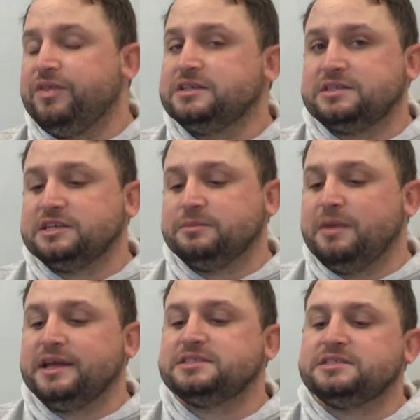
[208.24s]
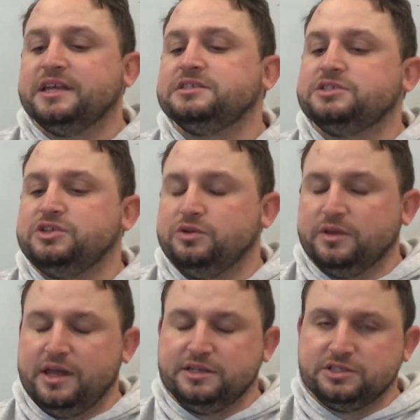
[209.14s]
this doesn't make sense to you,
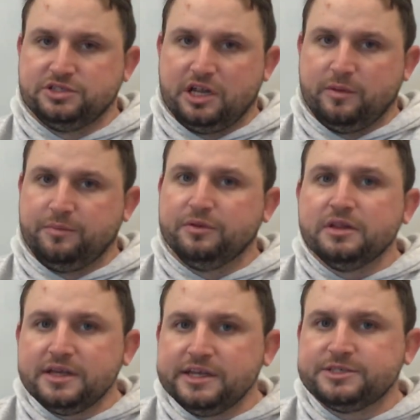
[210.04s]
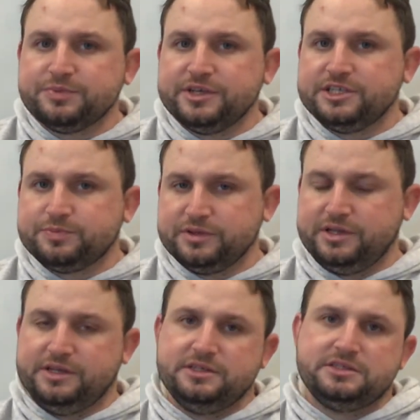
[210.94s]
ladies and gentlemen, please, please,
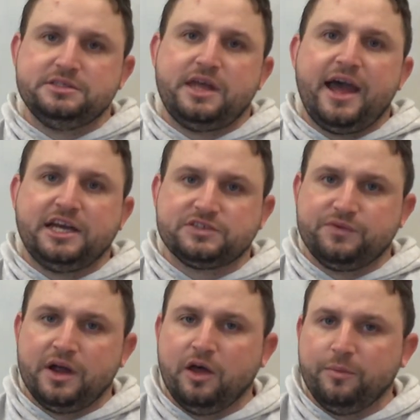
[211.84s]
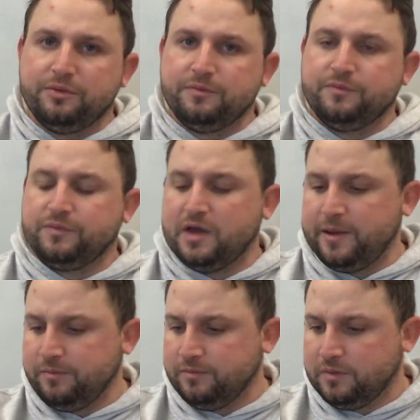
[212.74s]
please ask for help.
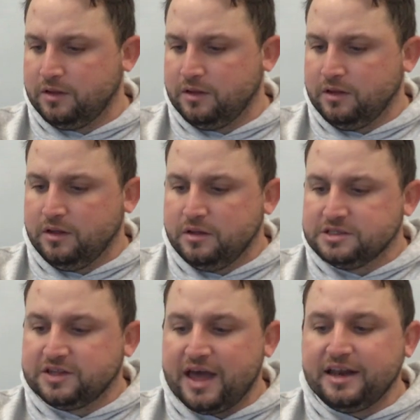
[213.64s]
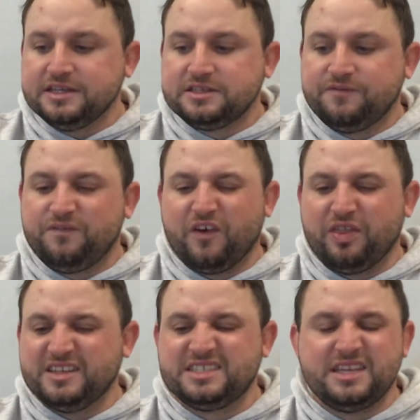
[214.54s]
Okay? So that is
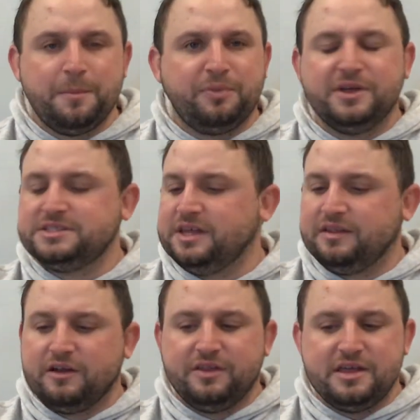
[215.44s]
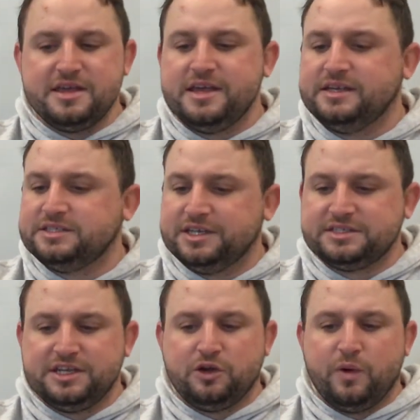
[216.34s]
the simplest thing there. The
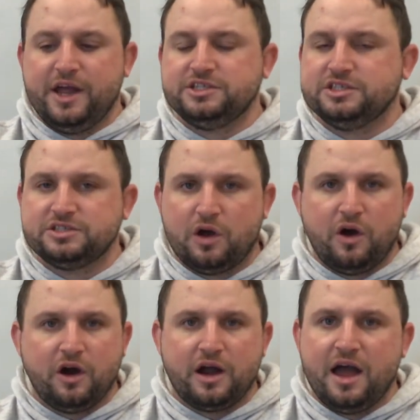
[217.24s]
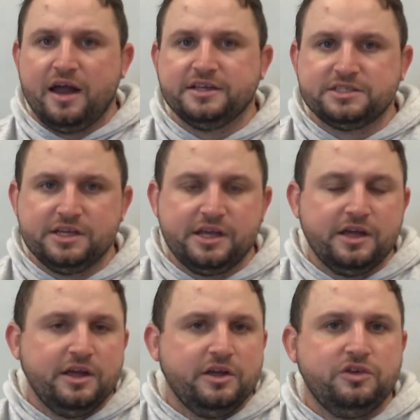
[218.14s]
easiest equations are honestly
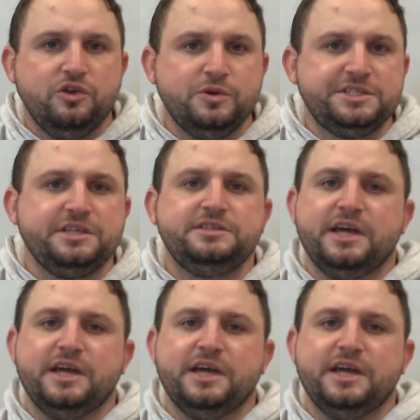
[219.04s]
using